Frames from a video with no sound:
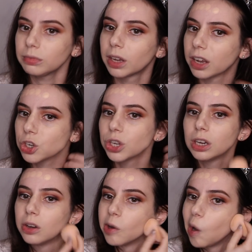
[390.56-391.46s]
actually
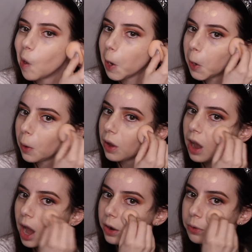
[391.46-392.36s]
not,
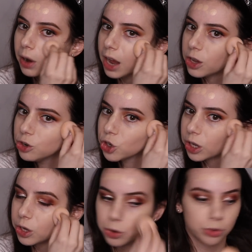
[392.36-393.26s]
I
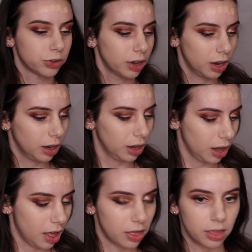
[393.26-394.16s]
usually use
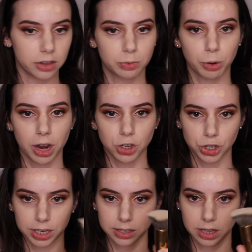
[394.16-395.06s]
this
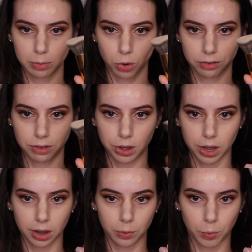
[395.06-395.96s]
brush. It's the
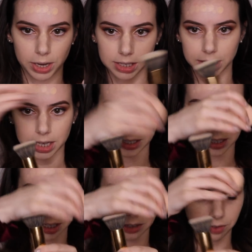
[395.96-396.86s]
Morphe Y6
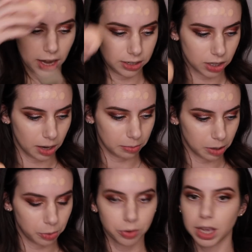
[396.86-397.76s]
because it's a flat top
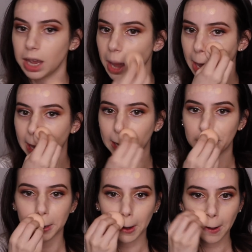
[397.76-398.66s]
kabuki,
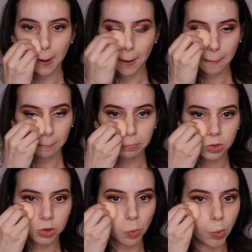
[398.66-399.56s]
and
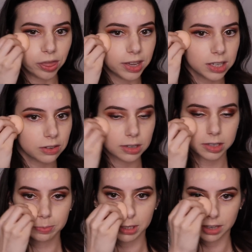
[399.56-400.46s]
with this
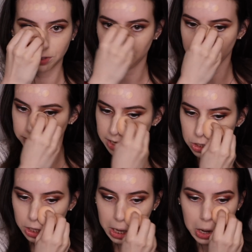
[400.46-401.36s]
specific
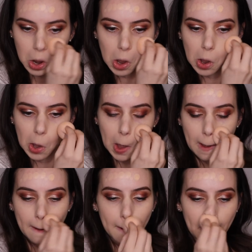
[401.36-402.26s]
foundation,
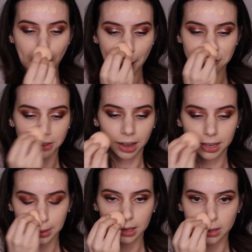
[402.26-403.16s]
I
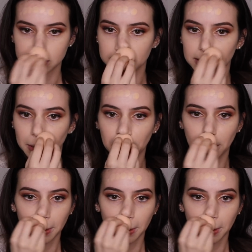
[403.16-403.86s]
find using